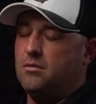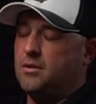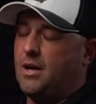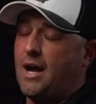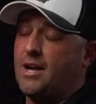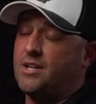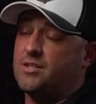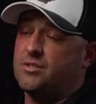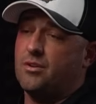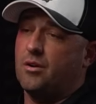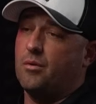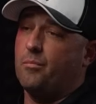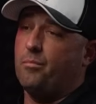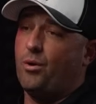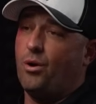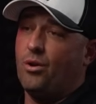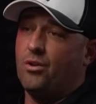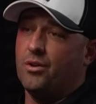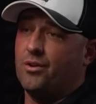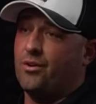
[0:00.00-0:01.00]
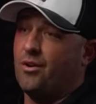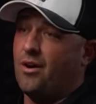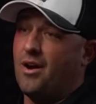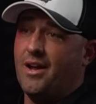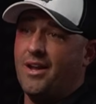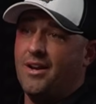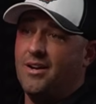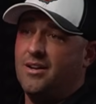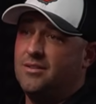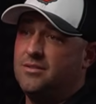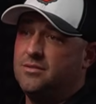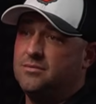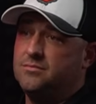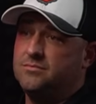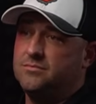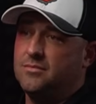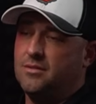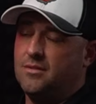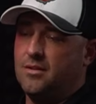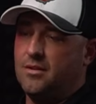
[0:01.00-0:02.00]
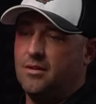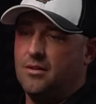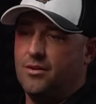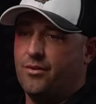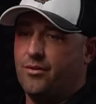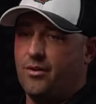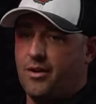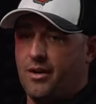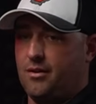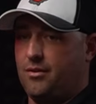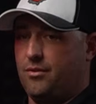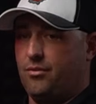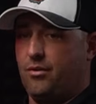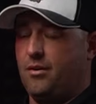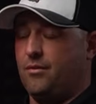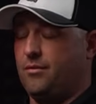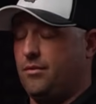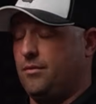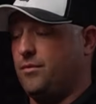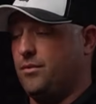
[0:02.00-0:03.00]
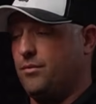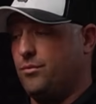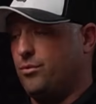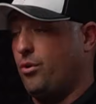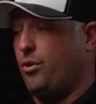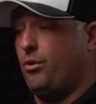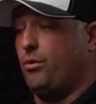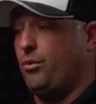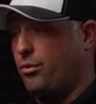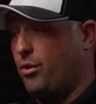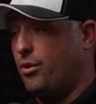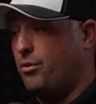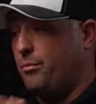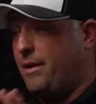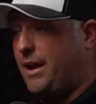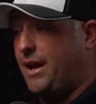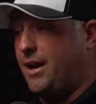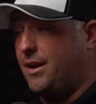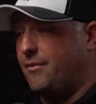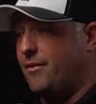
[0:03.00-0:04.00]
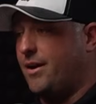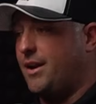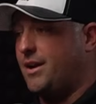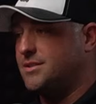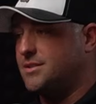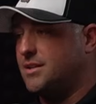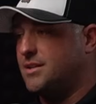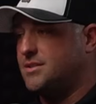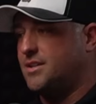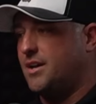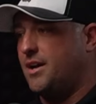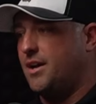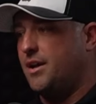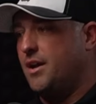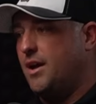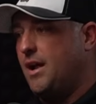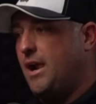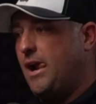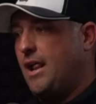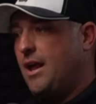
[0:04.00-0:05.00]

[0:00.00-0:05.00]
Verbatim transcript: I just started bawling, crying, like grown, grown, grown man, right, as they say.